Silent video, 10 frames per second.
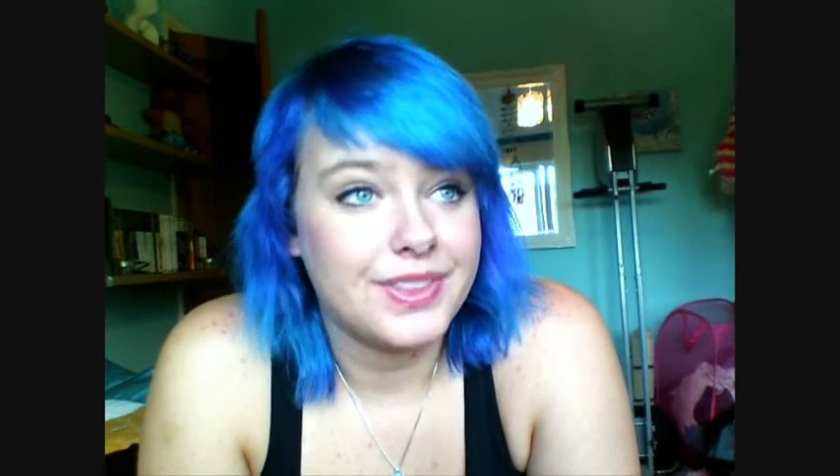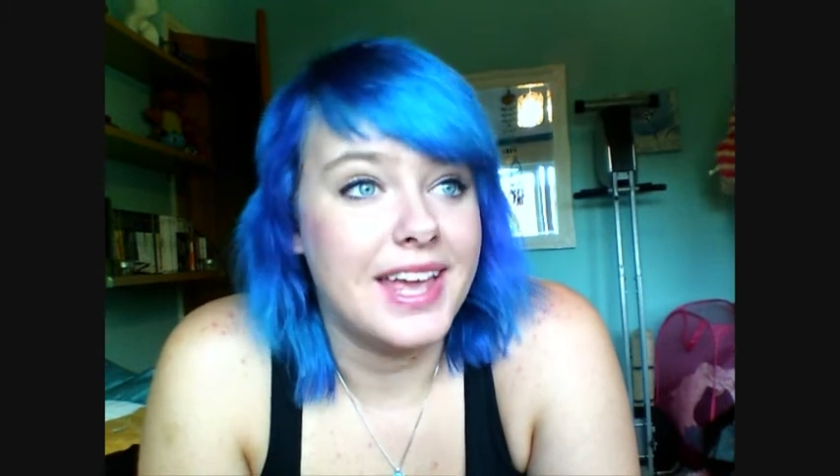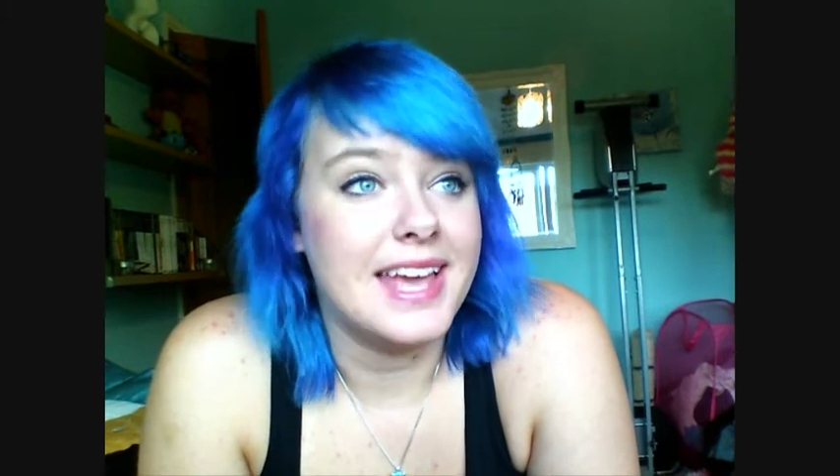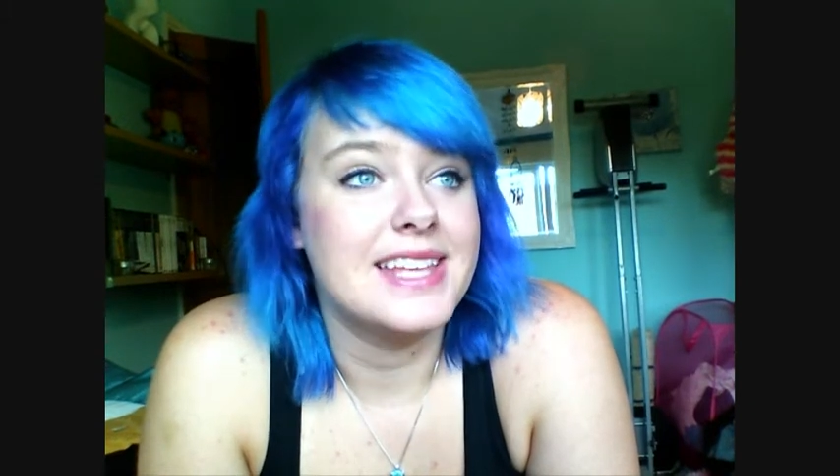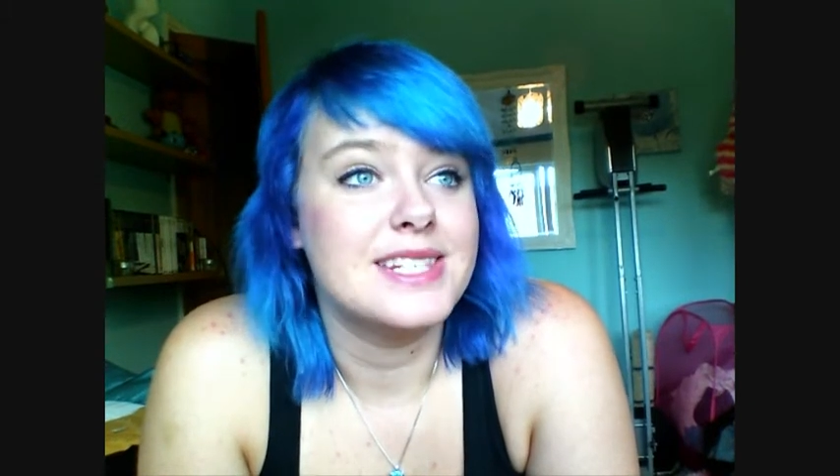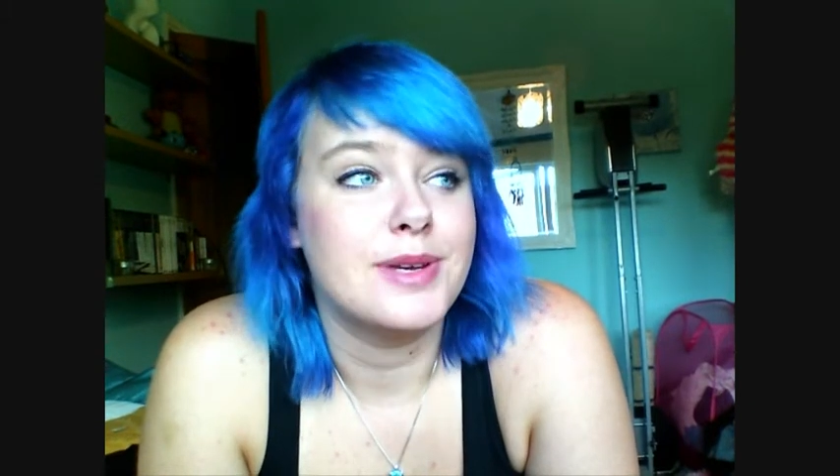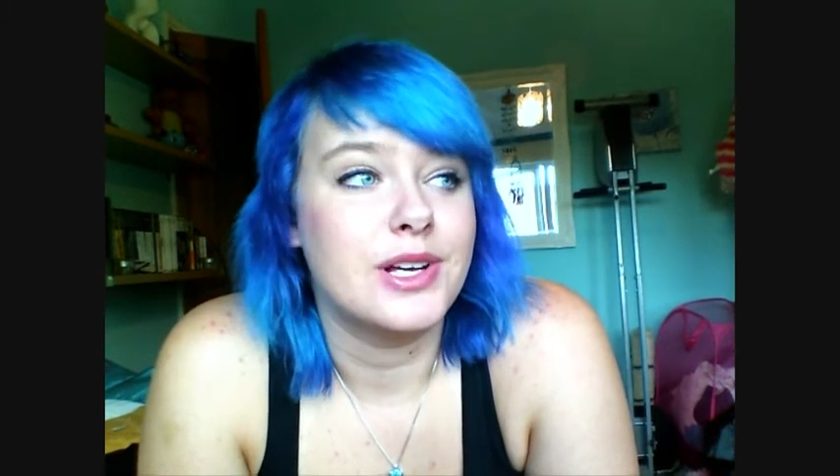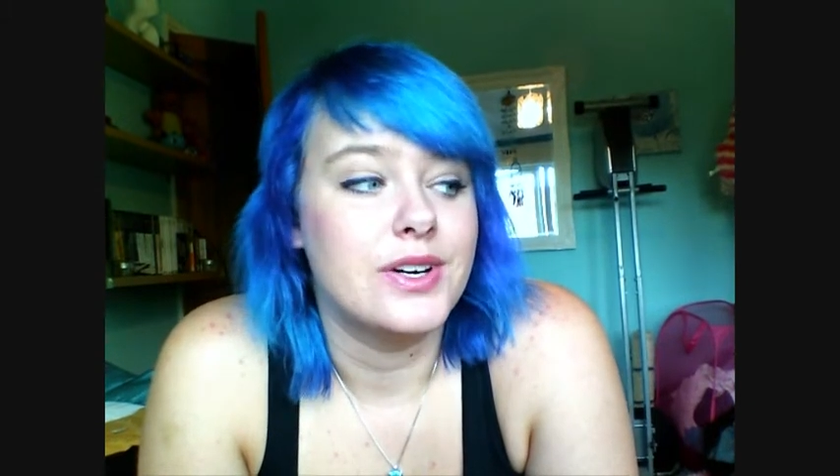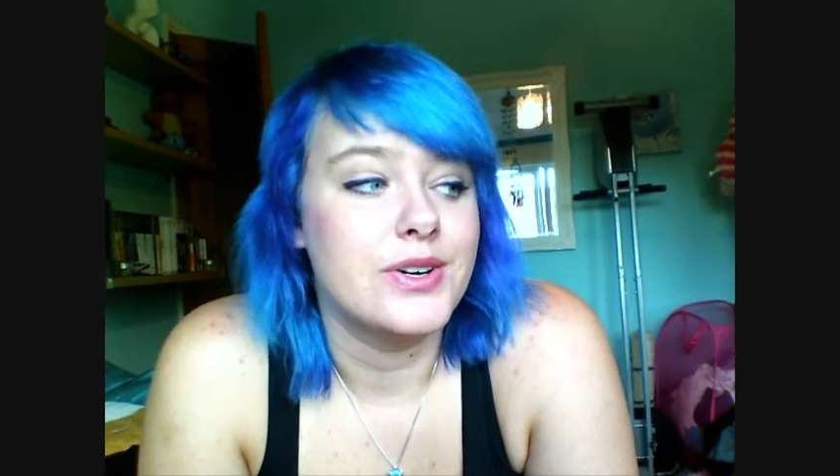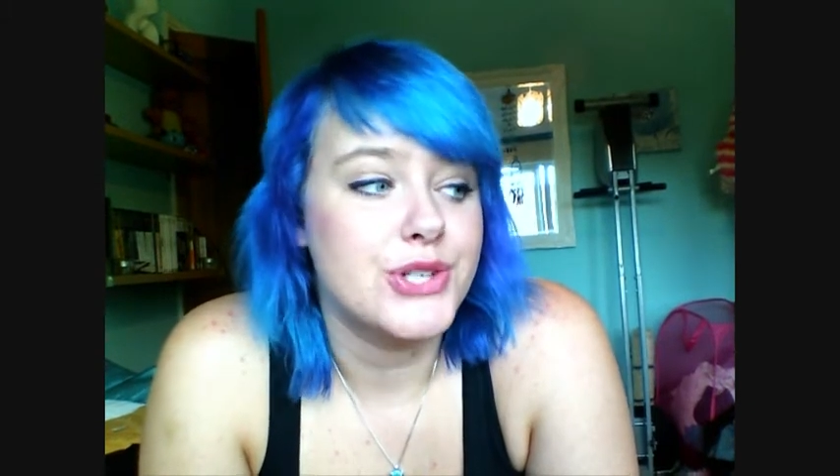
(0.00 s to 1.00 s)
is
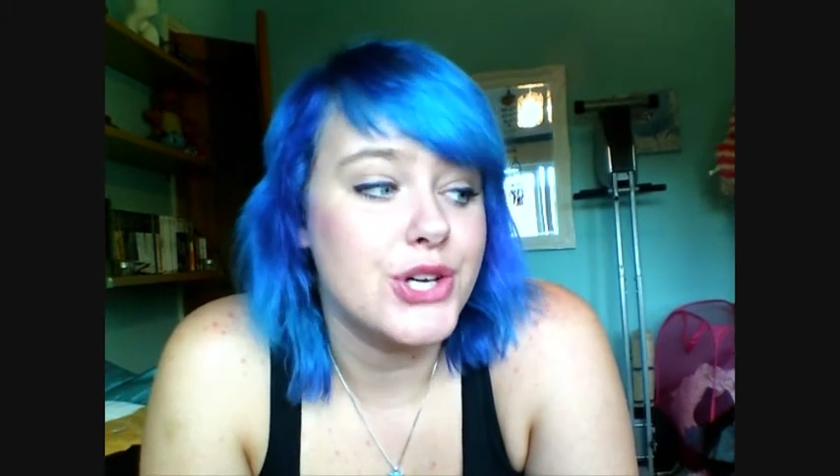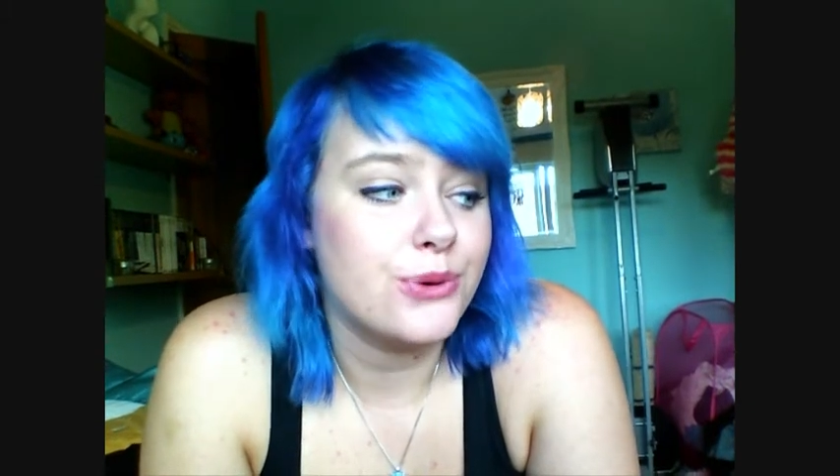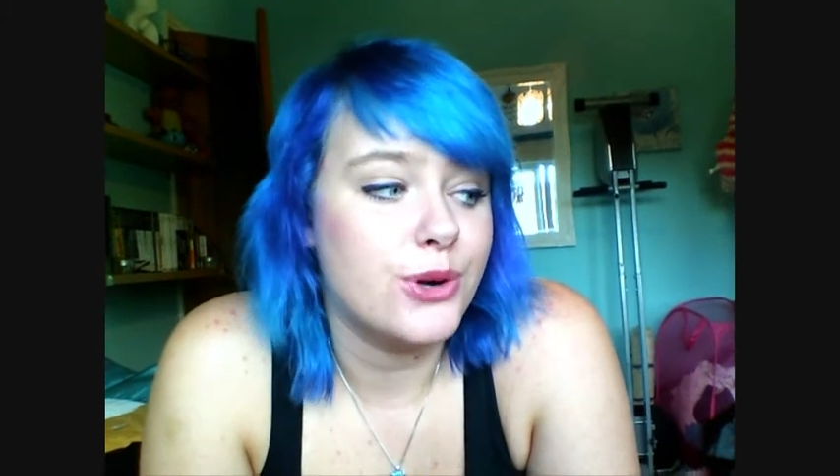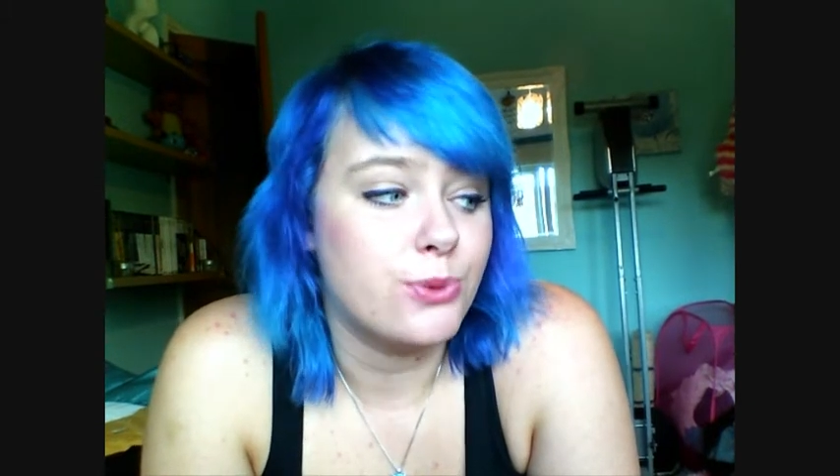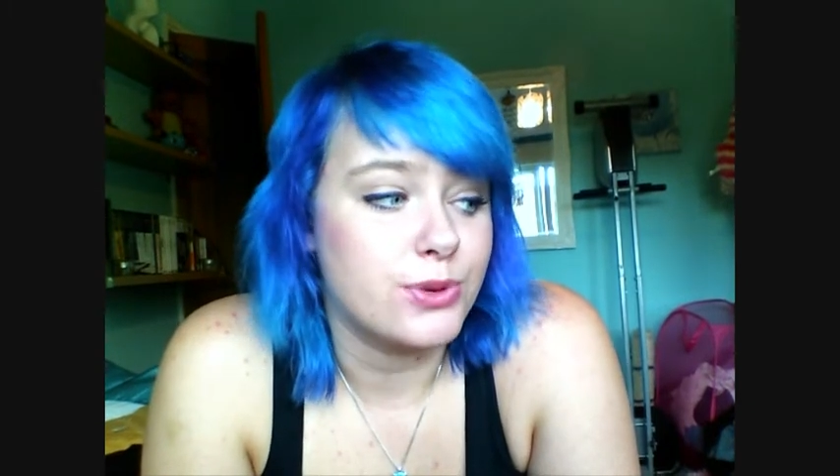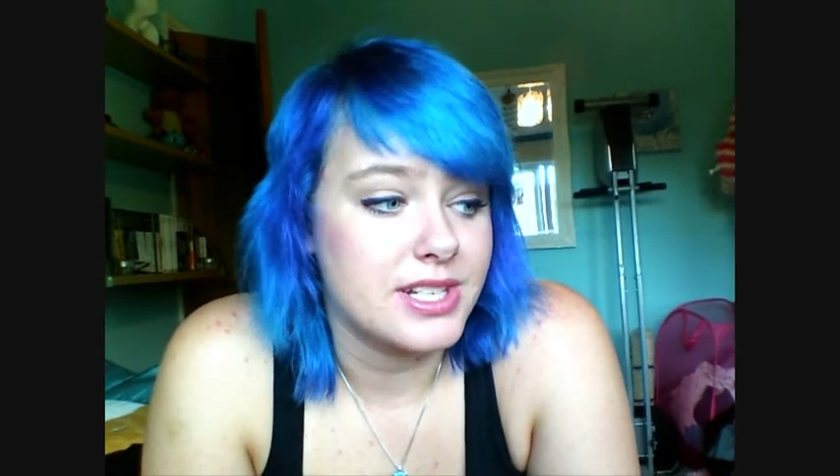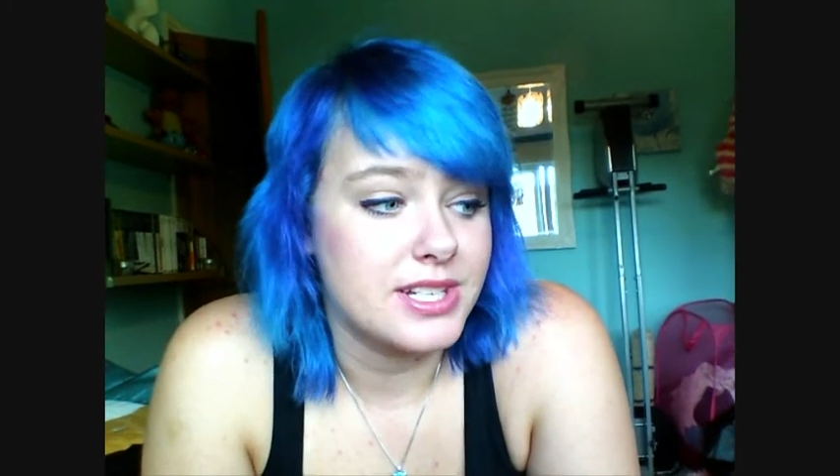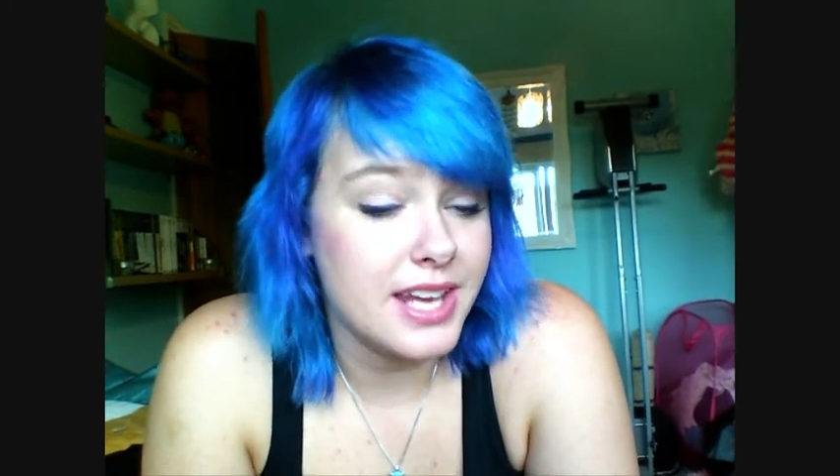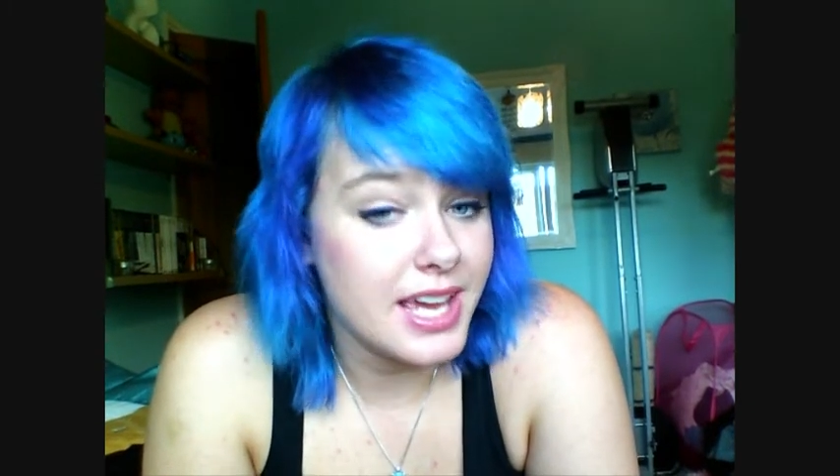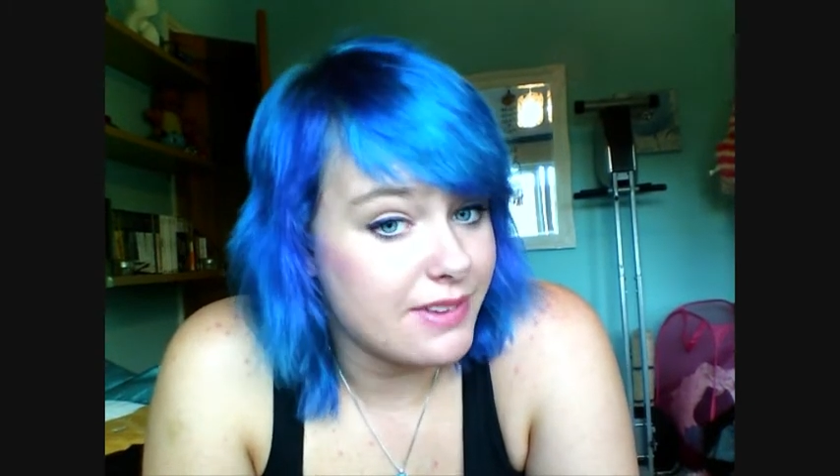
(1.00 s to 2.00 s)
because turquoise wasn't
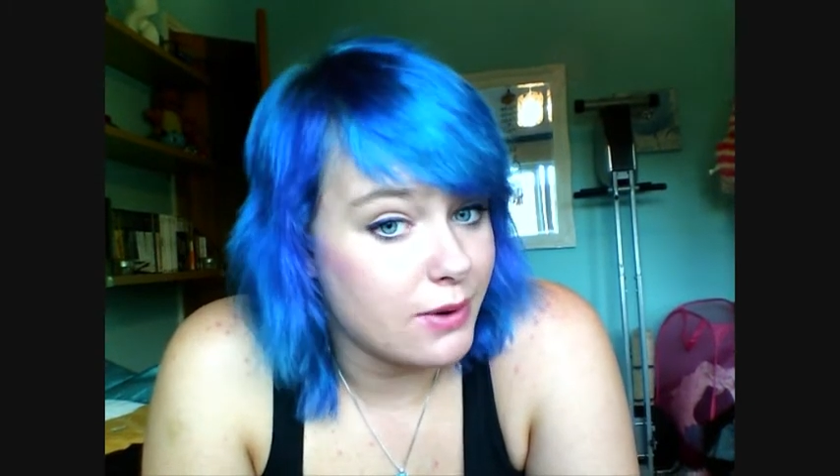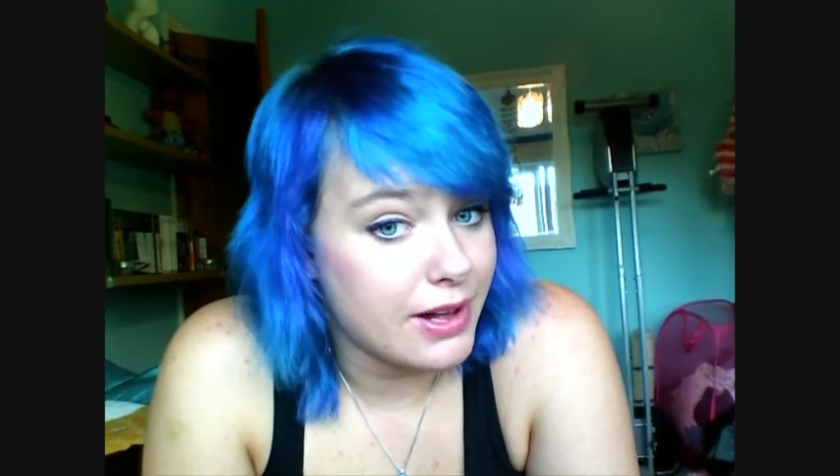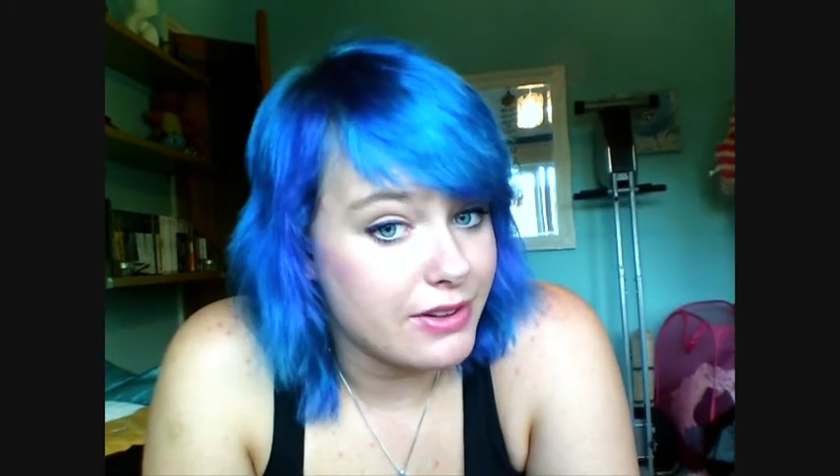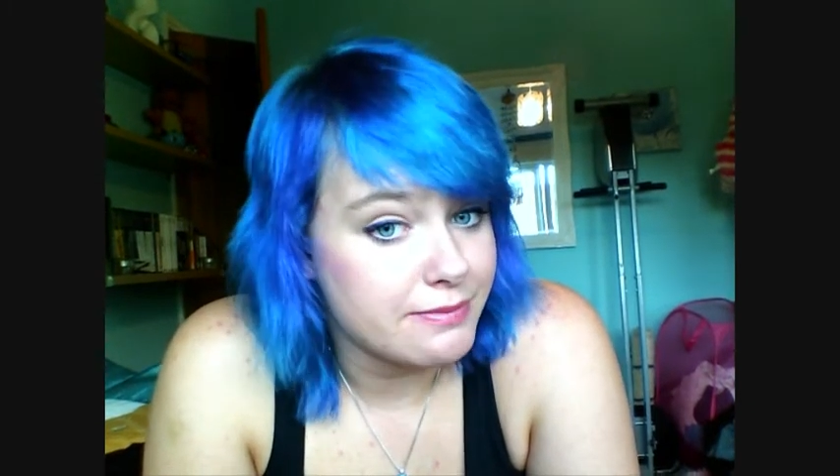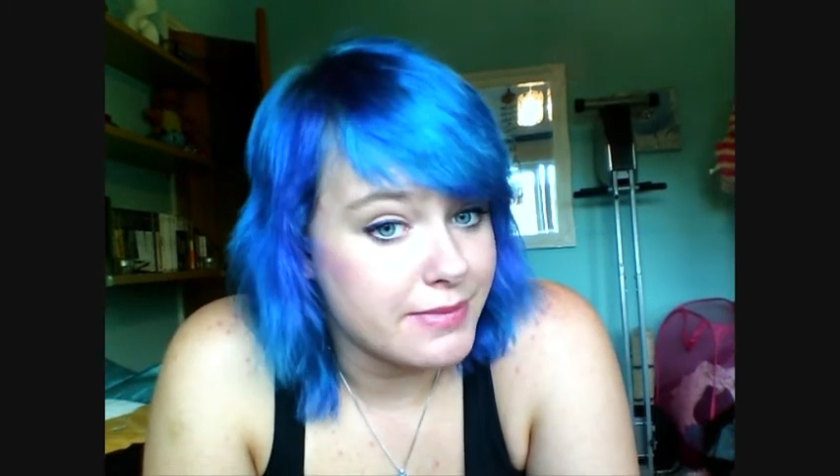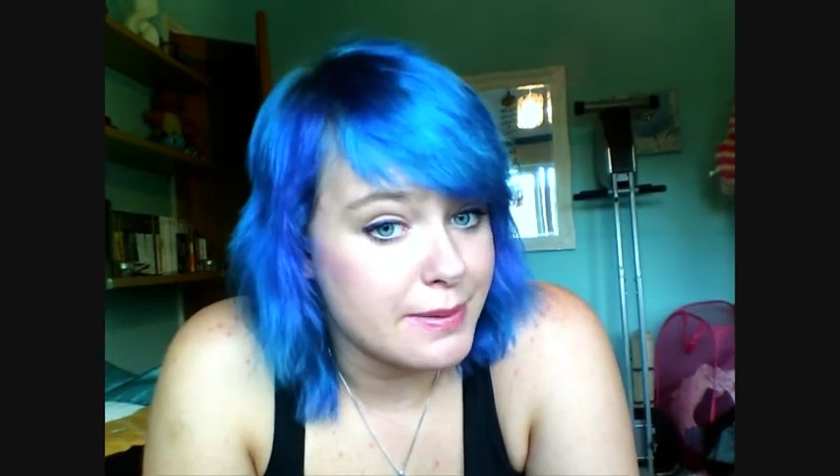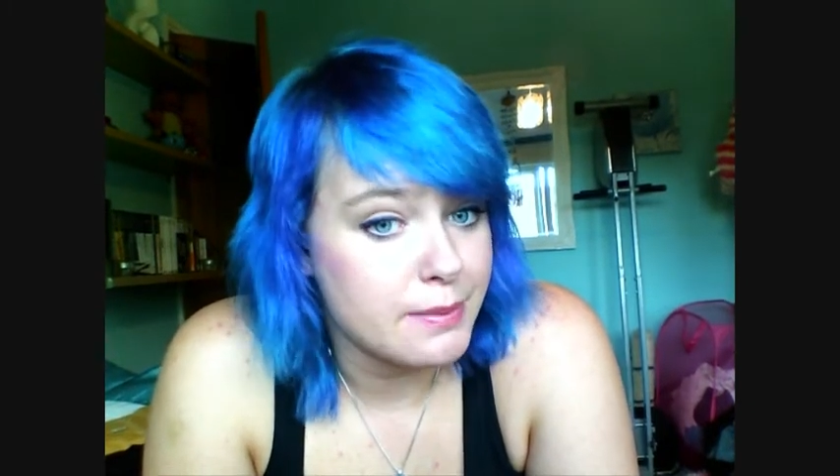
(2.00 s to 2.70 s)
staying very well for me,